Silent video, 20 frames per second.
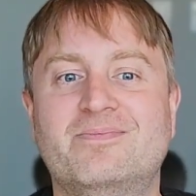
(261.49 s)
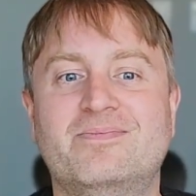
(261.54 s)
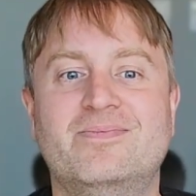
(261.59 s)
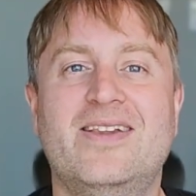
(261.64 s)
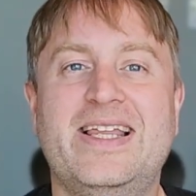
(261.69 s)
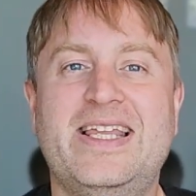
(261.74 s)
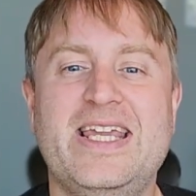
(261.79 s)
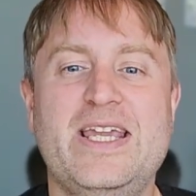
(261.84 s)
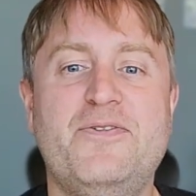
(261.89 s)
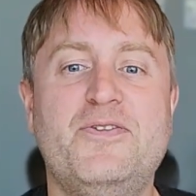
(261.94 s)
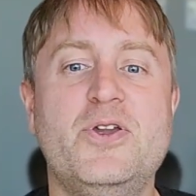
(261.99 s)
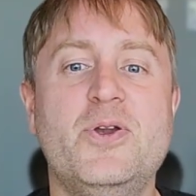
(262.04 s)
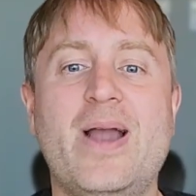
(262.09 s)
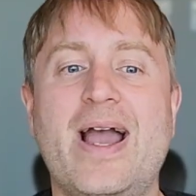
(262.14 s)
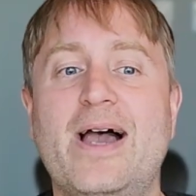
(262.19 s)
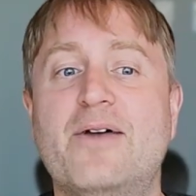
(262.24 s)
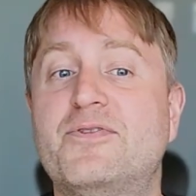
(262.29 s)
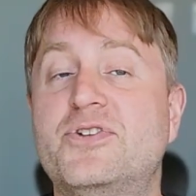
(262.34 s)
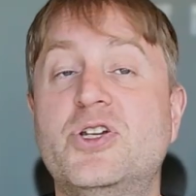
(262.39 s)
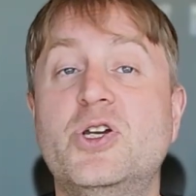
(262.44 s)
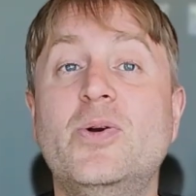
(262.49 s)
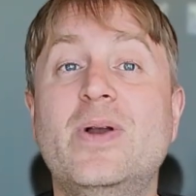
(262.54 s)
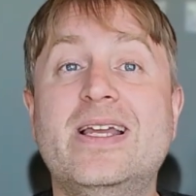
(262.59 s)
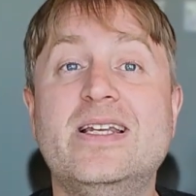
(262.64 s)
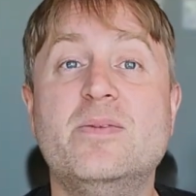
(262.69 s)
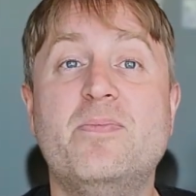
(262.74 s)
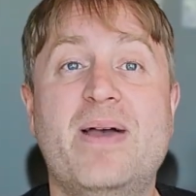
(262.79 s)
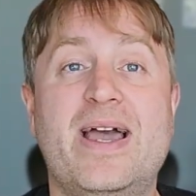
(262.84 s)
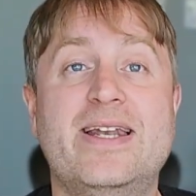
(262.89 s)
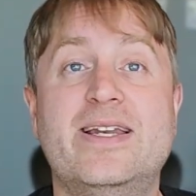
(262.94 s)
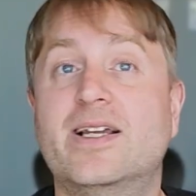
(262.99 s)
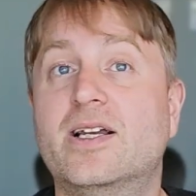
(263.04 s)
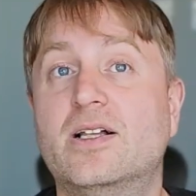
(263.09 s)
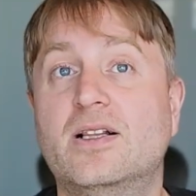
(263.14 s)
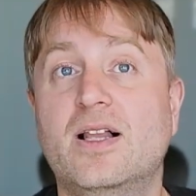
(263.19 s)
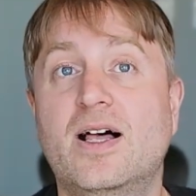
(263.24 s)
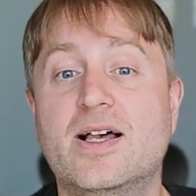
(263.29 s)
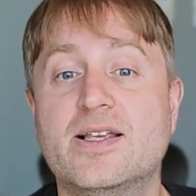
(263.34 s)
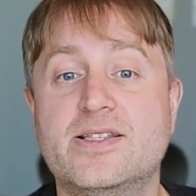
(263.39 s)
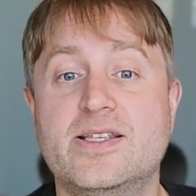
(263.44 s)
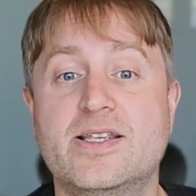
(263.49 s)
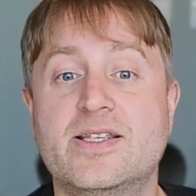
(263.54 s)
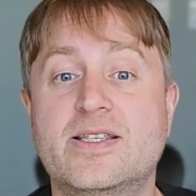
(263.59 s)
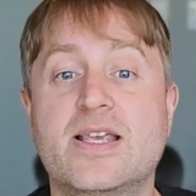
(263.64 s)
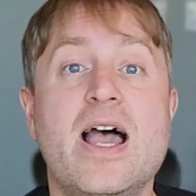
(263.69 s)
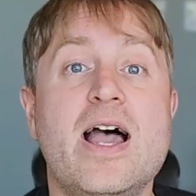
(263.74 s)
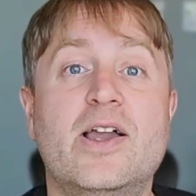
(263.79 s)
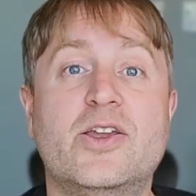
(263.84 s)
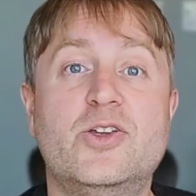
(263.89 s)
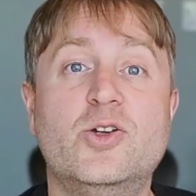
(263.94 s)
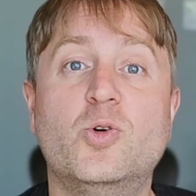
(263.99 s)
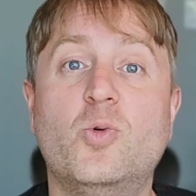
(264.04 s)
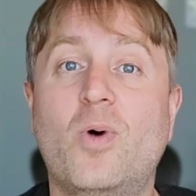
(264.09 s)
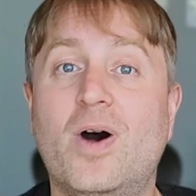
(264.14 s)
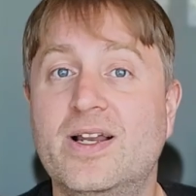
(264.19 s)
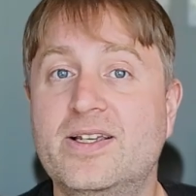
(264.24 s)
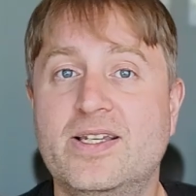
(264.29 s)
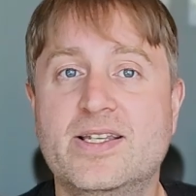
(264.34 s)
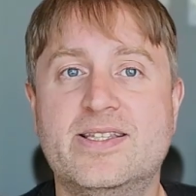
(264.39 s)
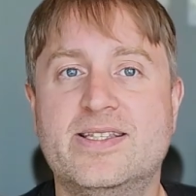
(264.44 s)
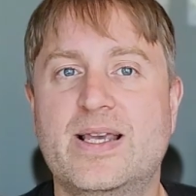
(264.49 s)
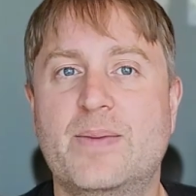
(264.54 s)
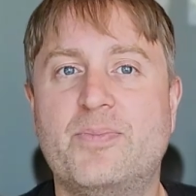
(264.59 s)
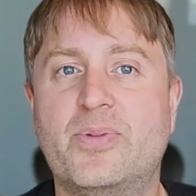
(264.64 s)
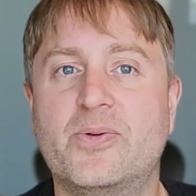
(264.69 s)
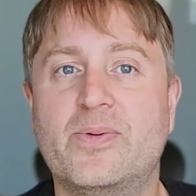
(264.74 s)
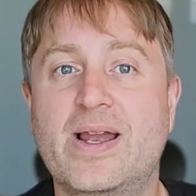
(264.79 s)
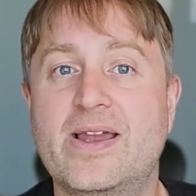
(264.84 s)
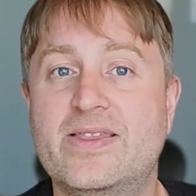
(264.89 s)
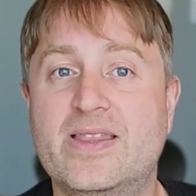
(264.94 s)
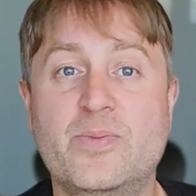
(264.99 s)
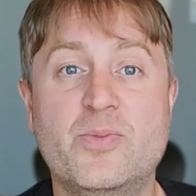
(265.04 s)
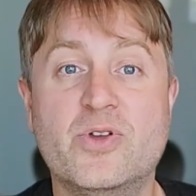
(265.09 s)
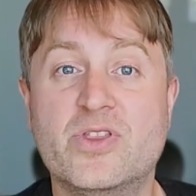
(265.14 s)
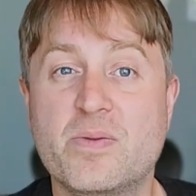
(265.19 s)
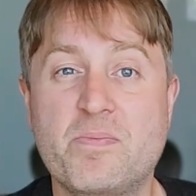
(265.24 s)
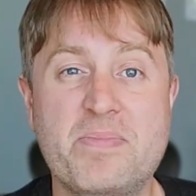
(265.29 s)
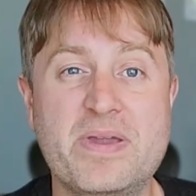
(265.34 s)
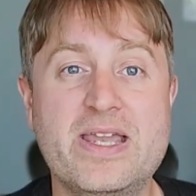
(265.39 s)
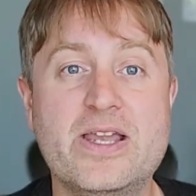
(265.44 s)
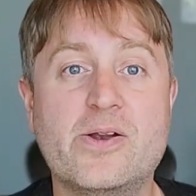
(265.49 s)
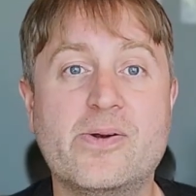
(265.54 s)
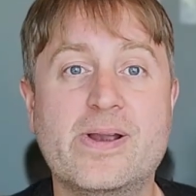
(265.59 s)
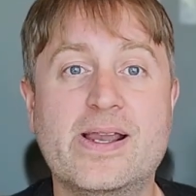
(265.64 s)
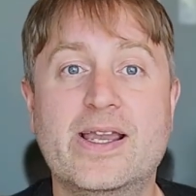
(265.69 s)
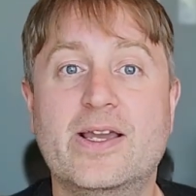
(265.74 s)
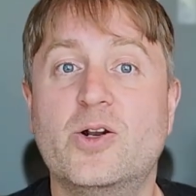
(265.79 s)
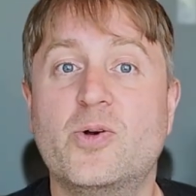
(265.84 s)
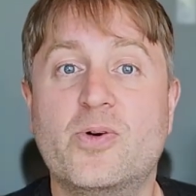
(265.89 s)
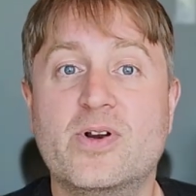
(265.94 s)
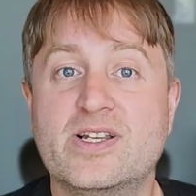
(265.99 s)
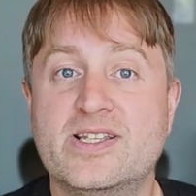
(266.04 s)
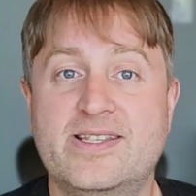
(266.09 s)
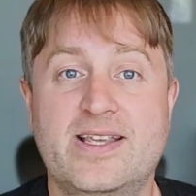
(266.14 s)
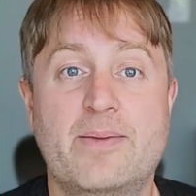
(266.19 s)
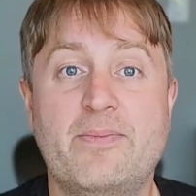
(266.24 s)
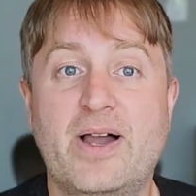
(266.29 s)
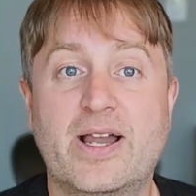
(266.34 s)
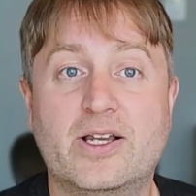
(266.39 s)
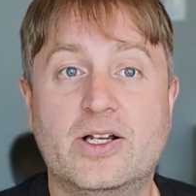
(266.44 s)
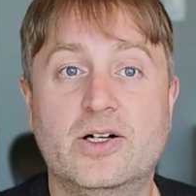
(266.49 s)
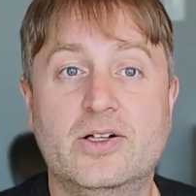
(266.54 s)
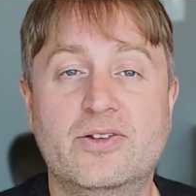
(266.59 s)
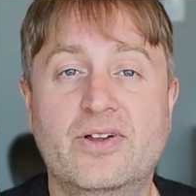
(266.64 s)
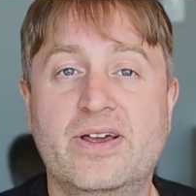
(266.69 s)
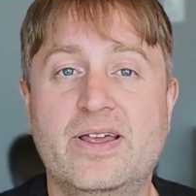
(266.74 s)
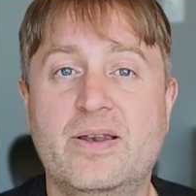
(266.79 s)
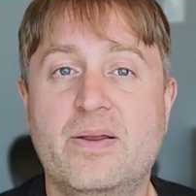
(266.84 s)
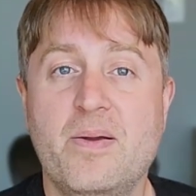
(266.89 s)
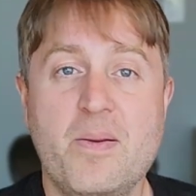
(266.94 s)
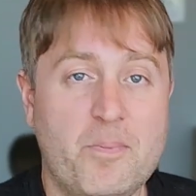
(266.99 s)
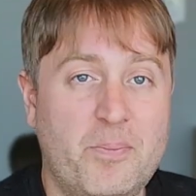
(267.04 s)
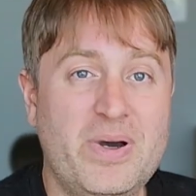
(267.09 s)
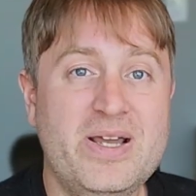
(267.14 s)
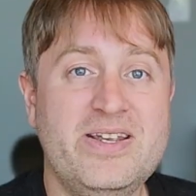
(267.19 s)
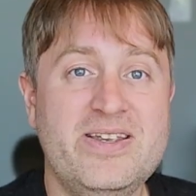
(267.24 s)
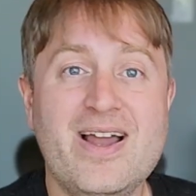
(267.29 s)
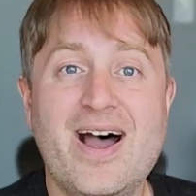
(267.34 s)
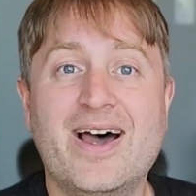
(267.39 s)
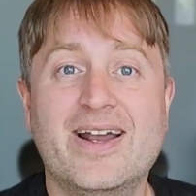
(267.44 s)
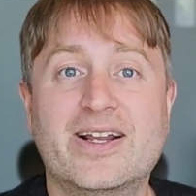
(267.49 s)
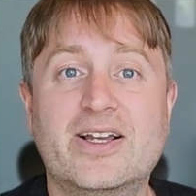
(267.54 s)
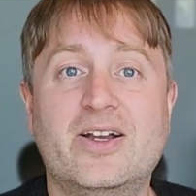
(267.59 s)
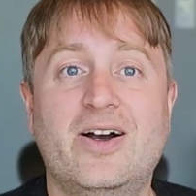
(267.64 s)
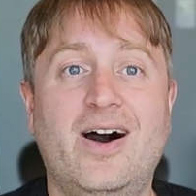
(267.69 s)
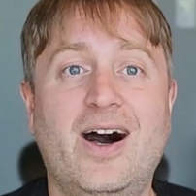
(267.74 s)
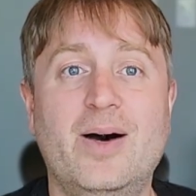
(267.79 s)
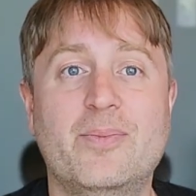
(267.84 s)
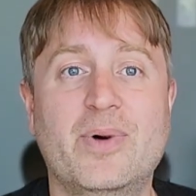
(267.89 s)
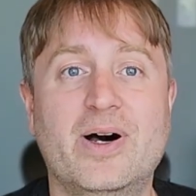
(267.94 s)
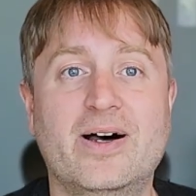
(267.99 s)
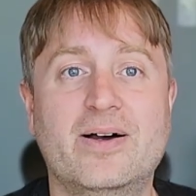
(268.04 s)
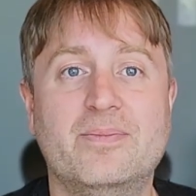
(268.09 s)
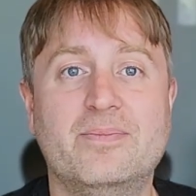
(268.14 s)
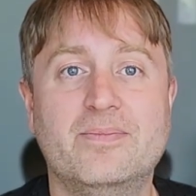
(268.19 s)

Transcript: Like if you have two independent clauses, you'll want to separate them with a period or a semicolon, but not a comma.